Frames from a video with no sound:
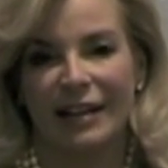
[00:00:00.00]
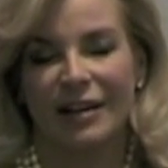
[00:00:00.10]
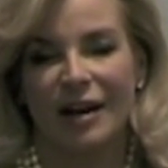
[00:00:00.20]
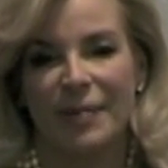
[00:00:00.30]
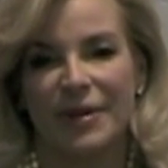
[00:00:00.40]

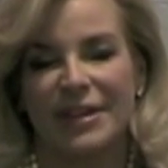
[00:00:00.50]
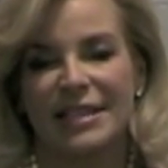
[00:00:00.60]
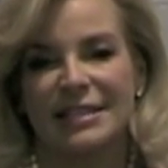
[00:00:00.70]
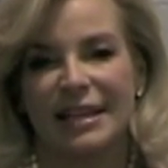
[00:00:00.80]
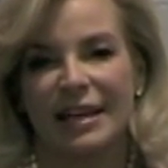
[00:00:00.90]
And a couple
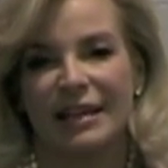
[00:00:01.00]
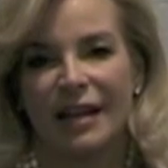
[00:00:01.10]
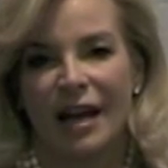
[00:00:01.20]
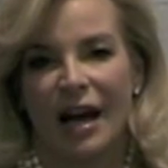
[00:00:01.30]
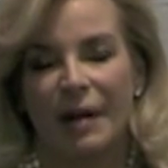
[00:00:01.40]
things that
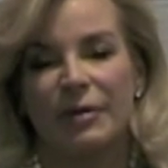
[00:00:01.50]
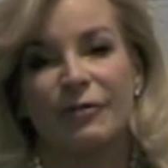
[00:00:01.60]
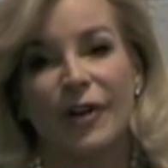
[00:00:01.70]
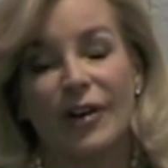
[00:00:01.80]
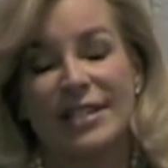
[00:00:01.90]
I've been
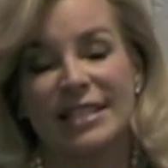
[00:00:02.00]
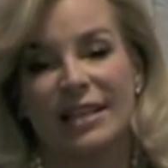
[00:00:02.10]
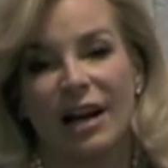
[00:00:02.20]
focusing